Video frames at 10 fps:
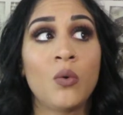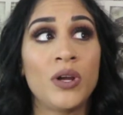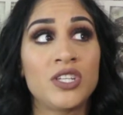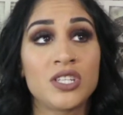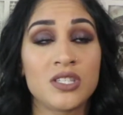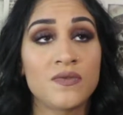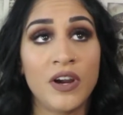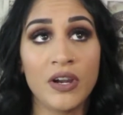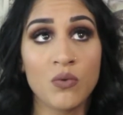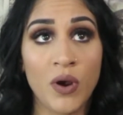which is
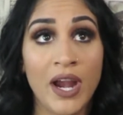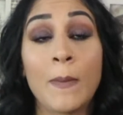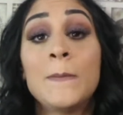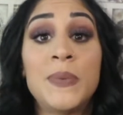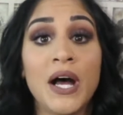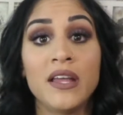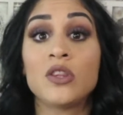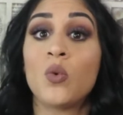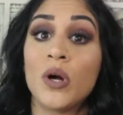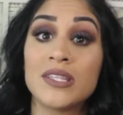very rare,
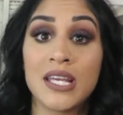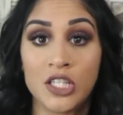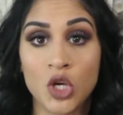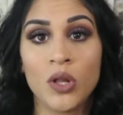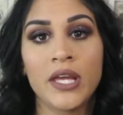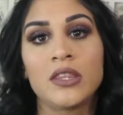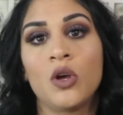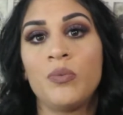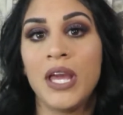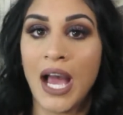but the ones that don't, like,
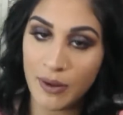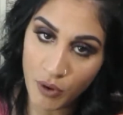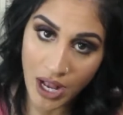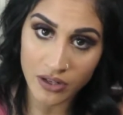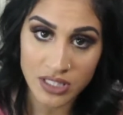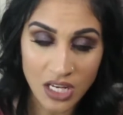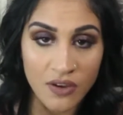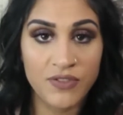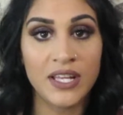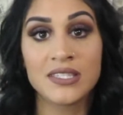there'll be eyebrow
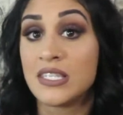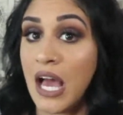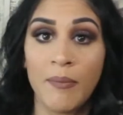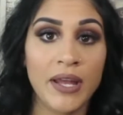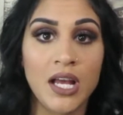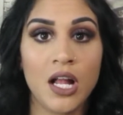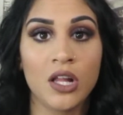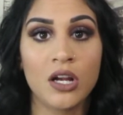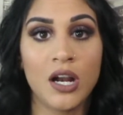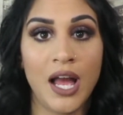stuff that's not my
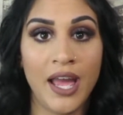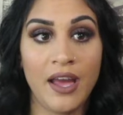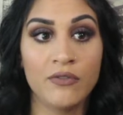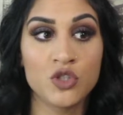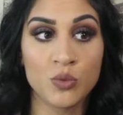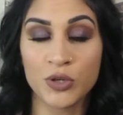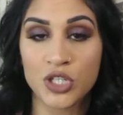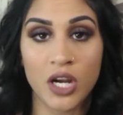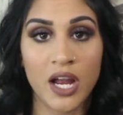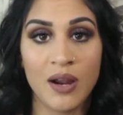color. I have super
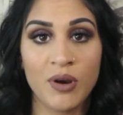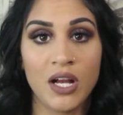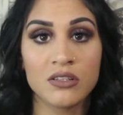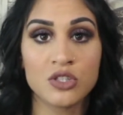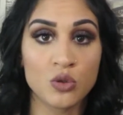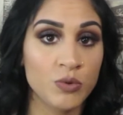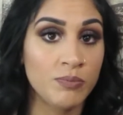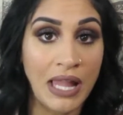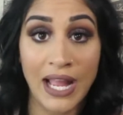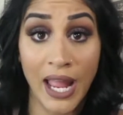dark eyebrows, super
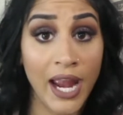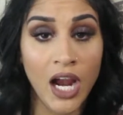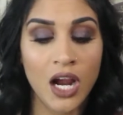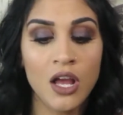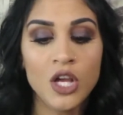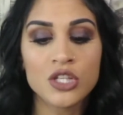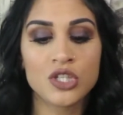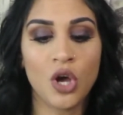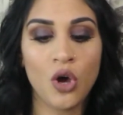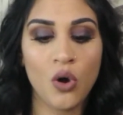black hair,
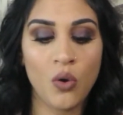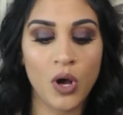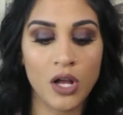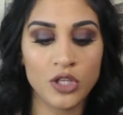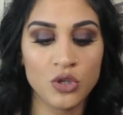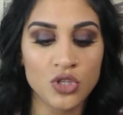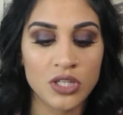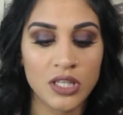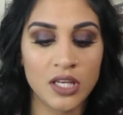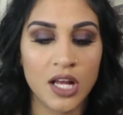so
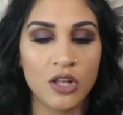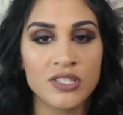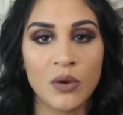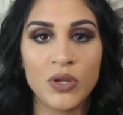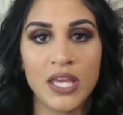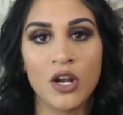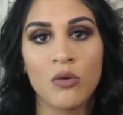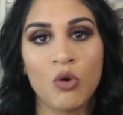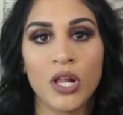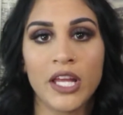usually the colors that we get
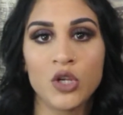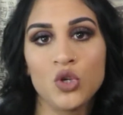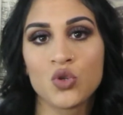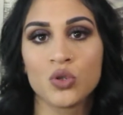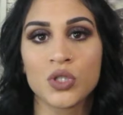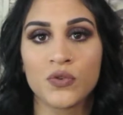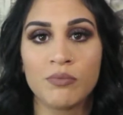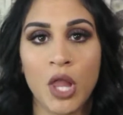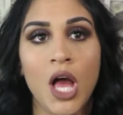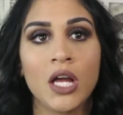are more like neutrals for
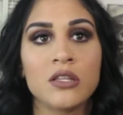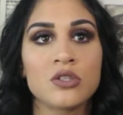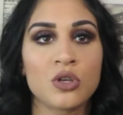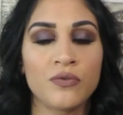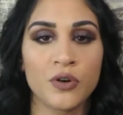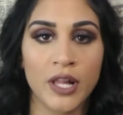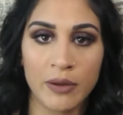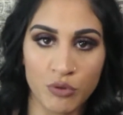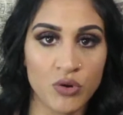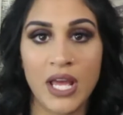blondes or for
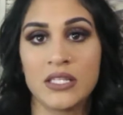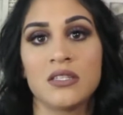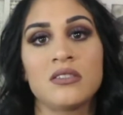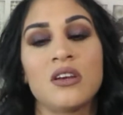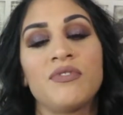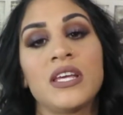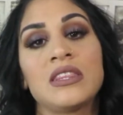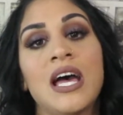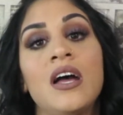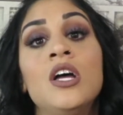like brunettes and stuff
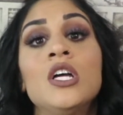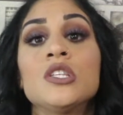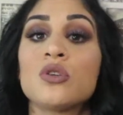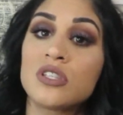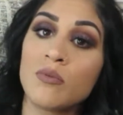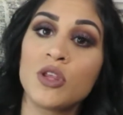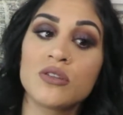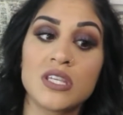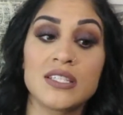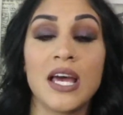like that. So some of
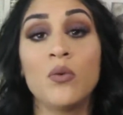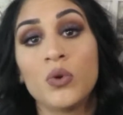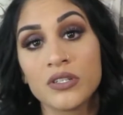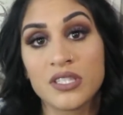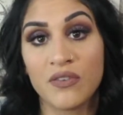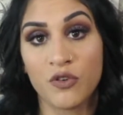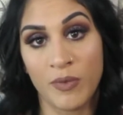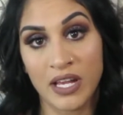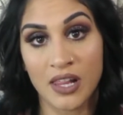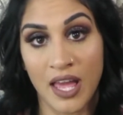those things I will save for
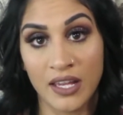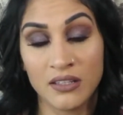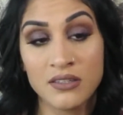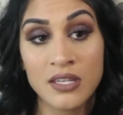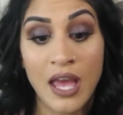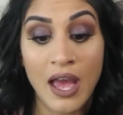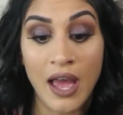my clients,